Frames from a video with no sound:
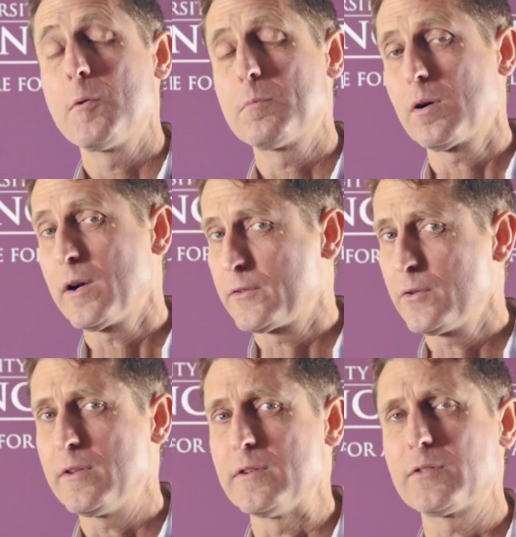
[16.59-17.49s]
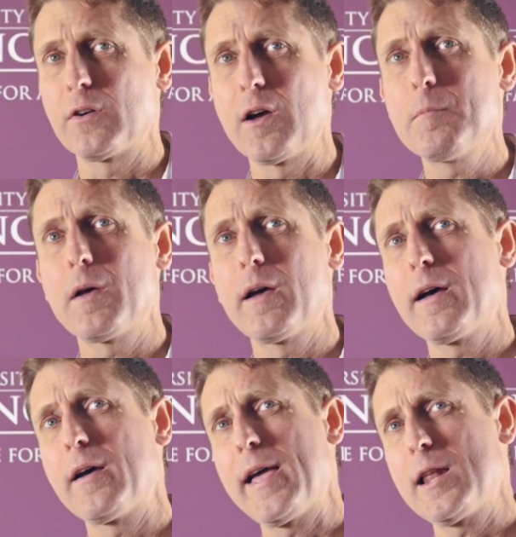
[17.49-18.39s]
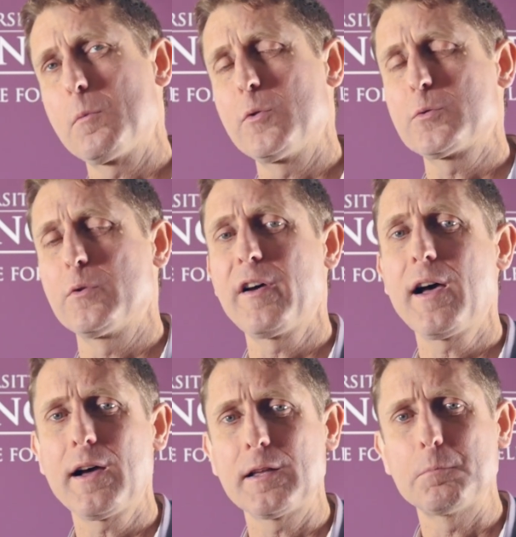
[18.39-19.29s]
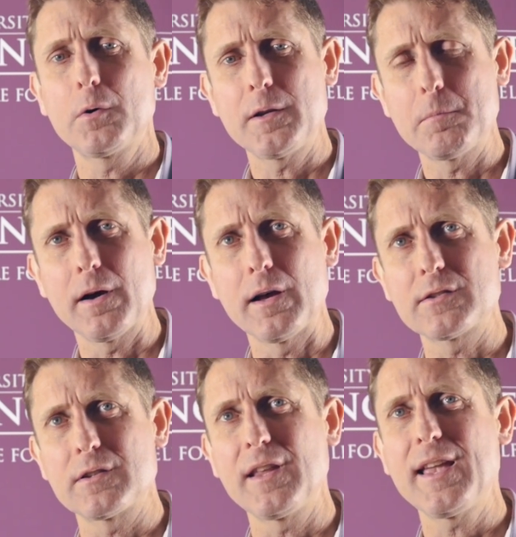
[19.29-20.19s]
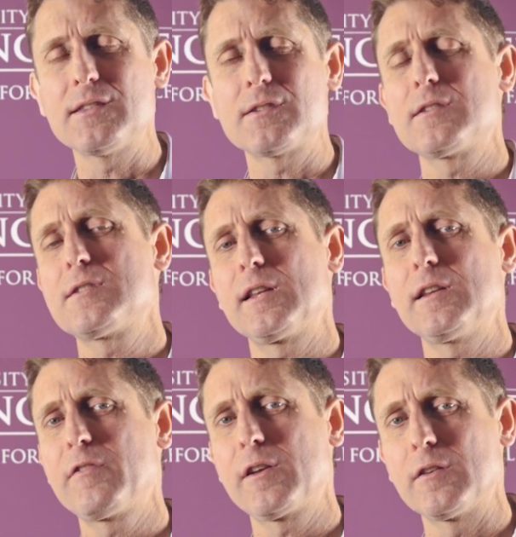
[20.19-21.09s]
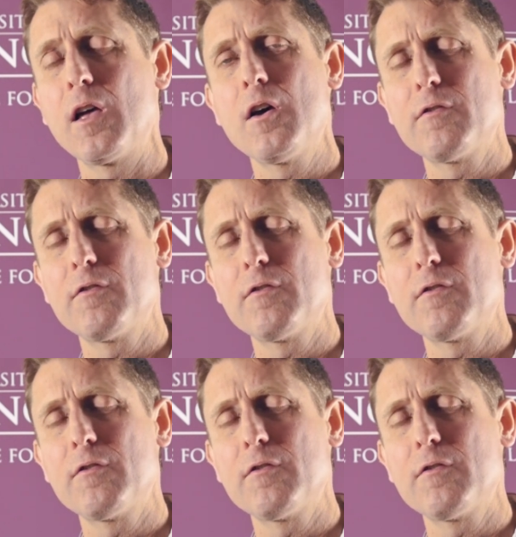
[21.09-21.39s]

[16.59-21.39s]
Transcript: Prior to this time, uh, animals with hard body parts and hence significant